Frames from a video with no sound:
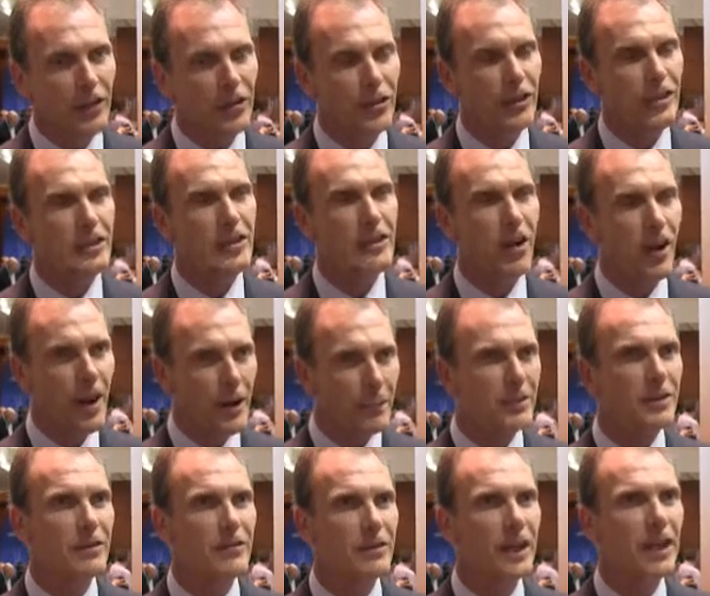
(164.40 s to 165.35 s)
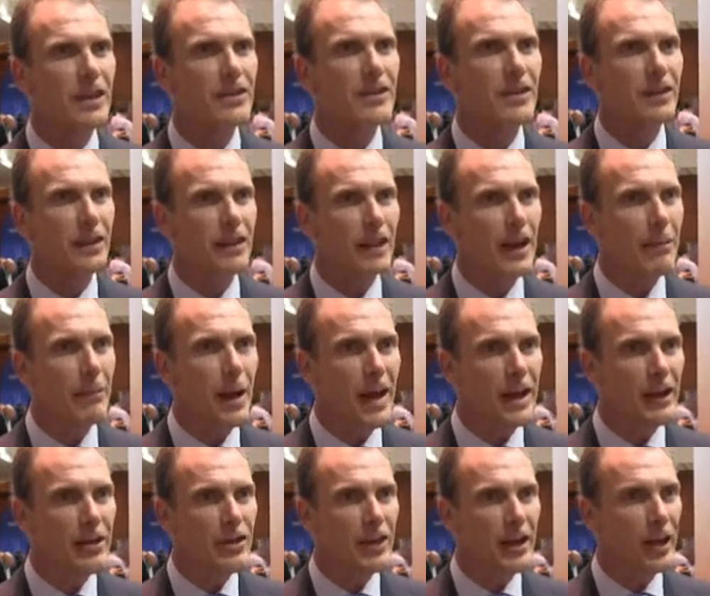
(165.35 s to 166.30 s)
the types of data that they're
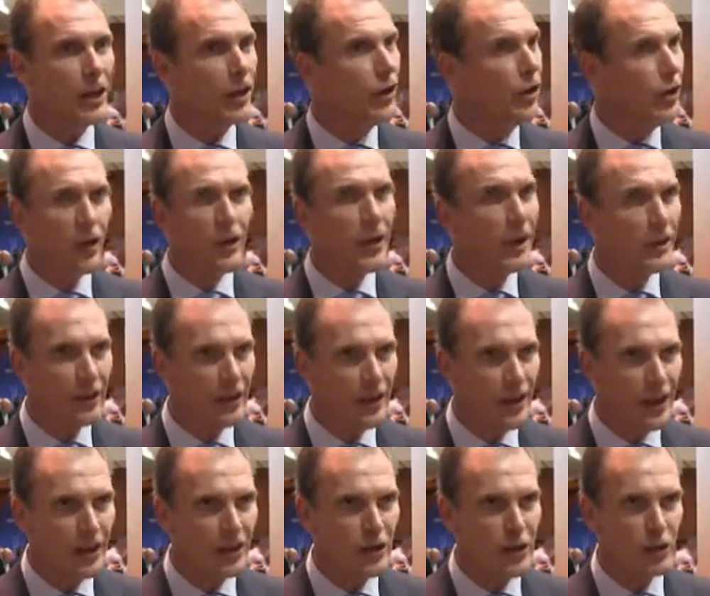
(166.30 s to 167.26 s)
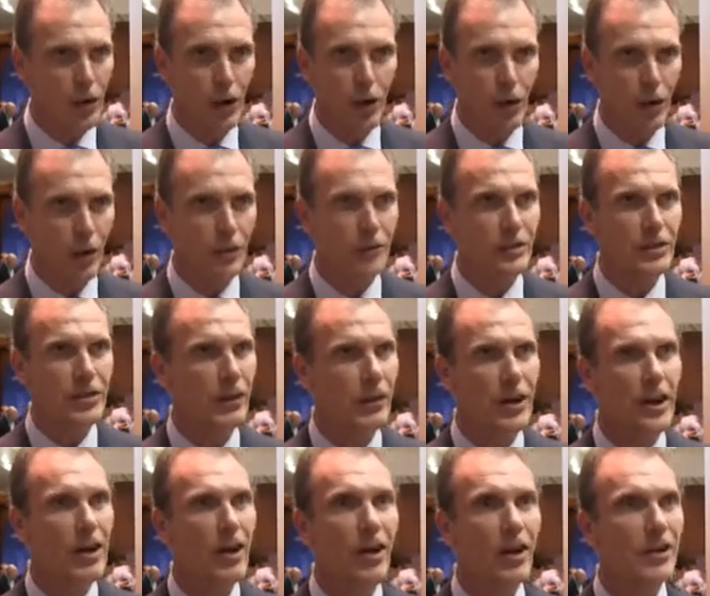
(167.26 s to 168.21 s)
managing are not under their control. So
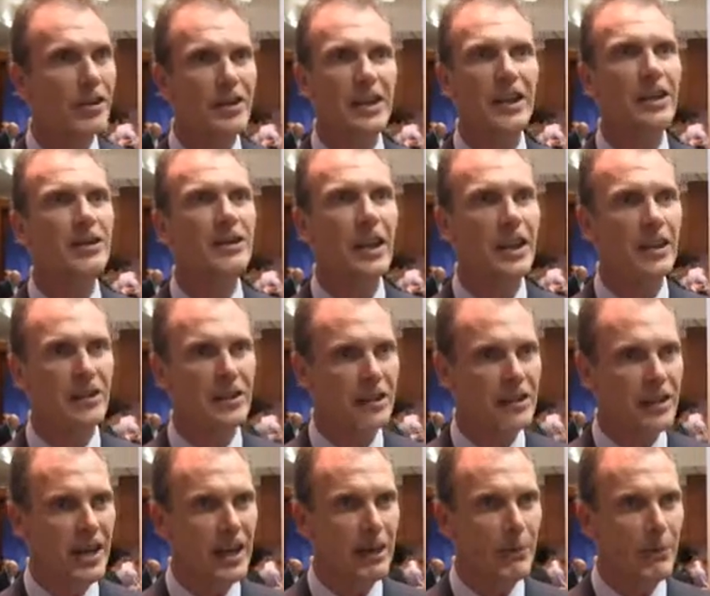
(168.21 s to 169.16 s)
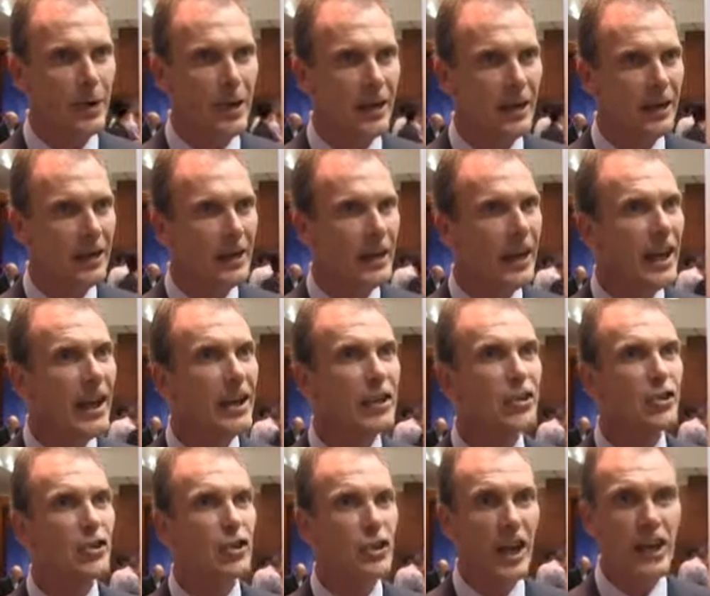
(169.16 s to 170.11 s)
they can't dictate the schema,
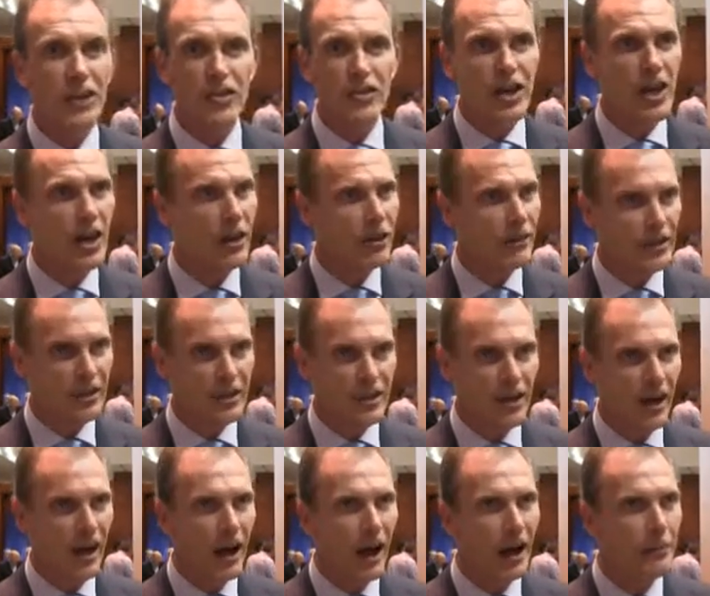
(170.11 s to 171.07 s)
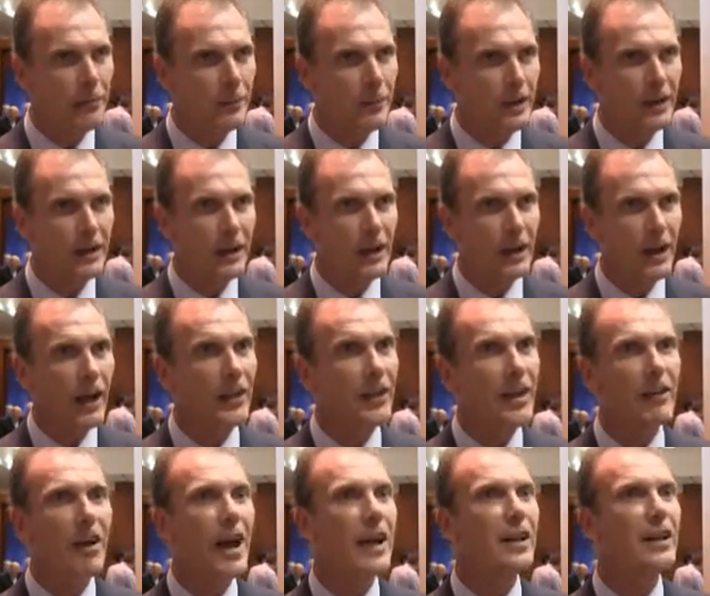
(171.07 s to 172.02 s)
it's changing over time, and
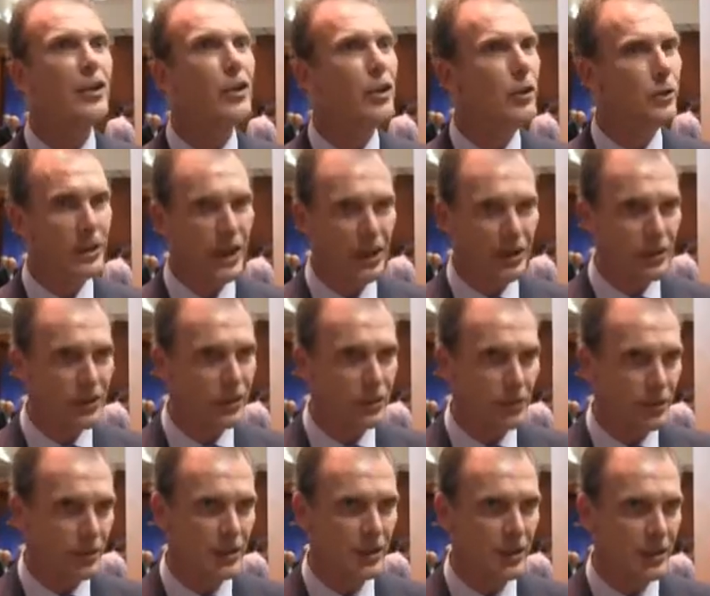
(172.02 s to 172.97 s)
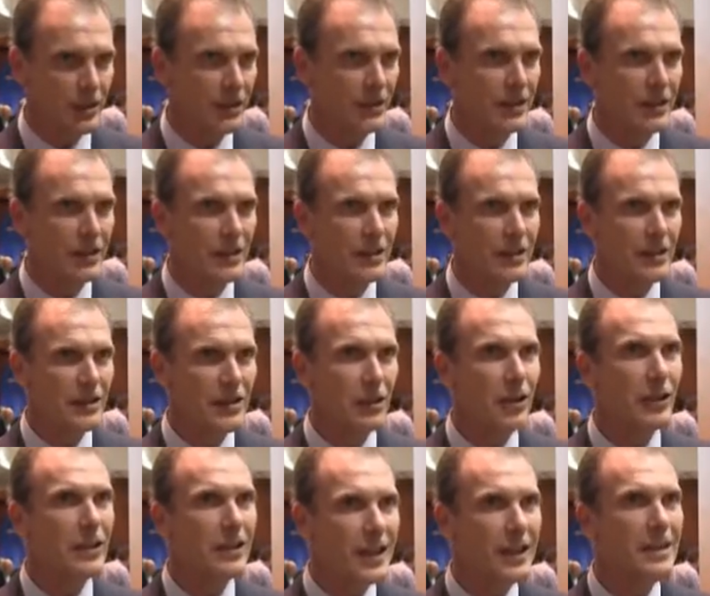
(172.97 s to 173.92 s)
they're adding new data sources. So
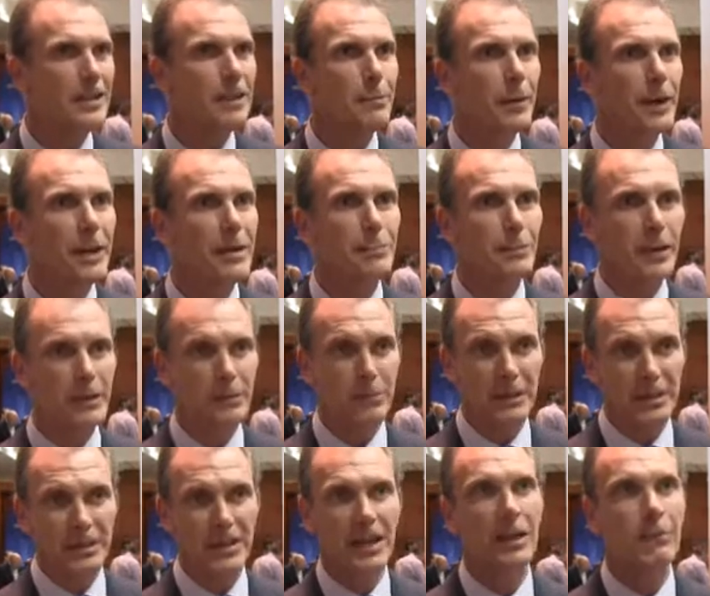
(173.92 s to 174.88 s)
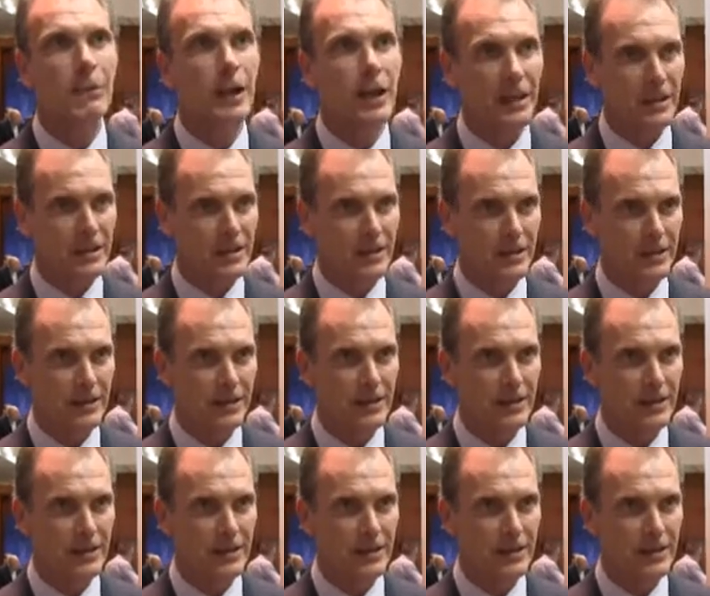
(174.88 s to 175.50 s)
the database must be schemaless.